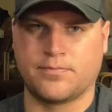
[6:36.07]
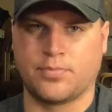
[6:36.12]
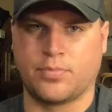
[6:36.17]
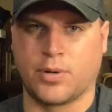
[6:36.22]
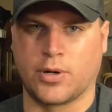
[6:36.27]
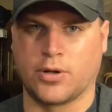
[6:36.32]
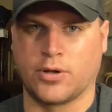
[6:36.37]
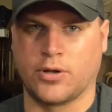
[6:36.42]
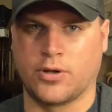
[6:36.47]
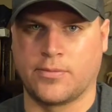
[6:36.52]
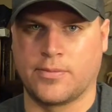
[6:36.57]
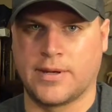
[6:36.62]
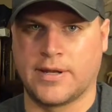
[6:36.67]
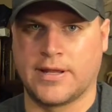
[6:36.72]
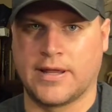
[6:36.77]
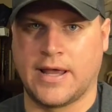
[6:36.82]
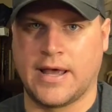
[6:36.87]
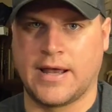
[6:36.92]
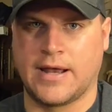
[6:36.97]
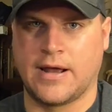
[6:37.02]
put a little bit of
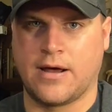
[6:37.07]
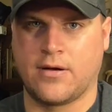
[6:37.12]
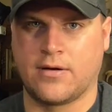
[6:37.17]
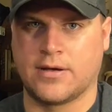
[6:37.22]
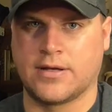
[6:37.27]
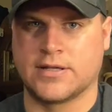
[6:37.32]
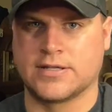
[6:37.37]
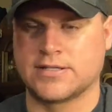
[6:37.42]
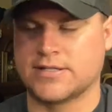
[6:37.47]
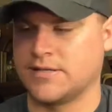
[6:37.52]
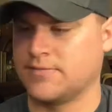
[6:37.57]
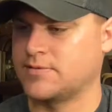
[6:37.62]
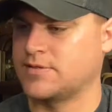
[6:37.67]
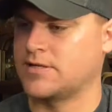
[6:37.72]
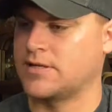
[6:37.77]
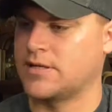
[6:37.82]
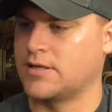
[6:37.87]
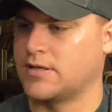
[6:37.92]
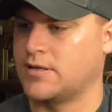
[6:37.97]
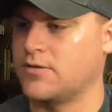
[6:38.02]
that out, and it seems
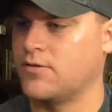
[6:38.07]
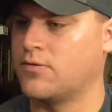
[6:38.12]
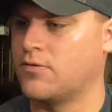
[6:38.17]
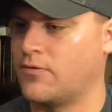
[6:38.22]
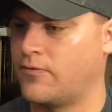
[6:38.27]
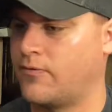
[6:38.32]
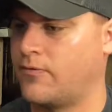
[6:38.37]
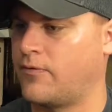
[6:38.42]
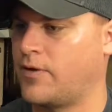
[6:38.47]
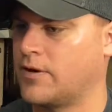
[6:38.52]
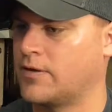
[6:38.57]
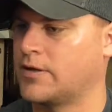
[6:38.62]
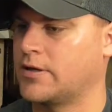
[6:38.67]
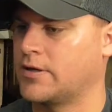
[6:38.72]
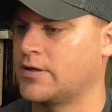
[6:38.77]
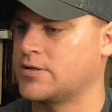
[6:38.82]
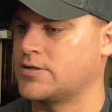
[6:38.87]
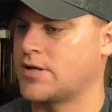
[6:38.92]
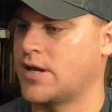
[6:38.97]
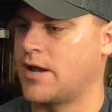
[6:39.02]
to do a fairly
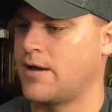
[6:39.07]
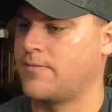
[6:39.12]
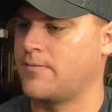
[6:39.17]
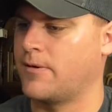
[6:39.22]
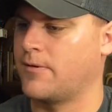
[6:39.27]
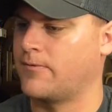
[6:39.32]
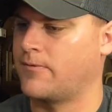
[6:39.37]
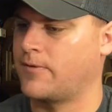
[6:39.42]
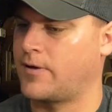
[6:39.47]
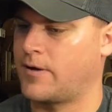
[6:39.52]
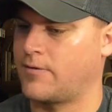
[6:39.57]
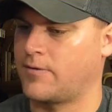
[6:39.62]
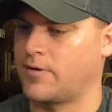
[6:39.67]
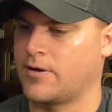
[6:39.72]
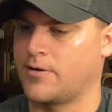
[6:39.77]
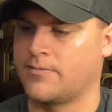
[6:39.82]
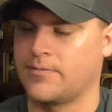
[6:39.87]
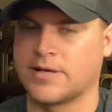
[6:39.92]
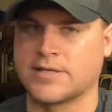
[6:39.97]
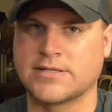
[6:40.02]
good job of covering
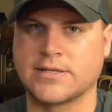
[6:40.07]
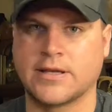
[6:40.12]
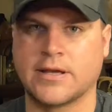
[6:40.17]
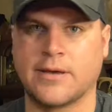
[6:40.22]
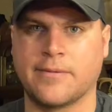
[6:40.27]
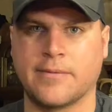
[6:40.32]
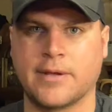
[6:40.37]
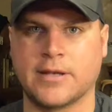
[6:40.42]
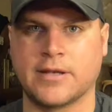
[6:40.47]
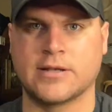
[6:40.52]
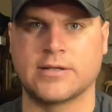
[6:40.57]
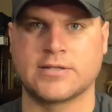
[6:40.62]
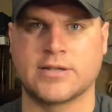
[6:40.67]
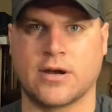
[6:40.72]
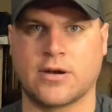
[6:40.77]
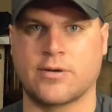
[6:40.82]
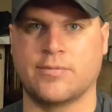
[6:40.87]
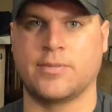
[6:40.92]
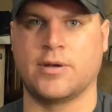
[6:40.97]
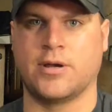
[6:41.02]
up my scent. I mean, it's
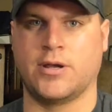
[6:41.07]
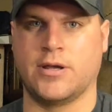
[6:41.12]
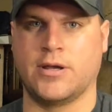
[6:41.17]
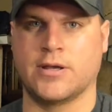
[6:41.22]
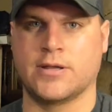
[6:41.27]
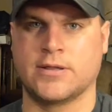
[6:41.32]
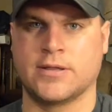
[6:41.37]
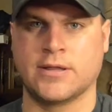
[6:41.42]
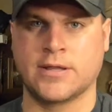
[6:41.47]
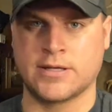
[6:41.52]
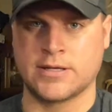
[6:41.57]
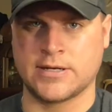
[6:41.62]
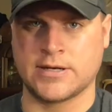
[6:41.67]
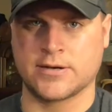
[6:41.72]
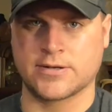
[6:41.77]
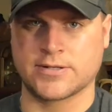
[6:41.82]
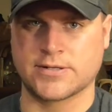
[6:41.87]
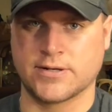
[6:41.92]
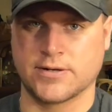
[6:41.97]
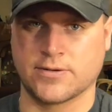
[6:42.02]
hard to beat the
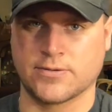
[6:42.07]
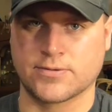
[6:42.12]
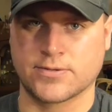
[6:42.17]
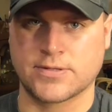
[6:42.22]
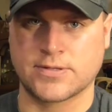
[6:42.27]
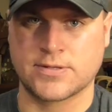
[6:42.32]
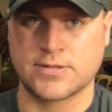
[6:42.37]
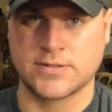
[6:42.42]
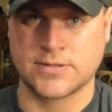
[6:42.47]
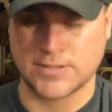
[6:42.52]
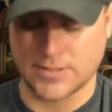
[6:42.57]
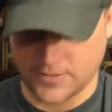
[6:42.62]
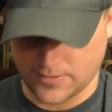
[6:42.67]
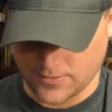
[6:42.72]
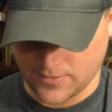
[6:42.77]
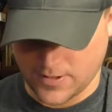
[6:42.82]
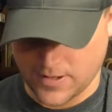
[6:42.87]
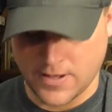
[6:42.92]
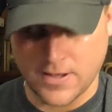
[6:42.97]
deer's nose, so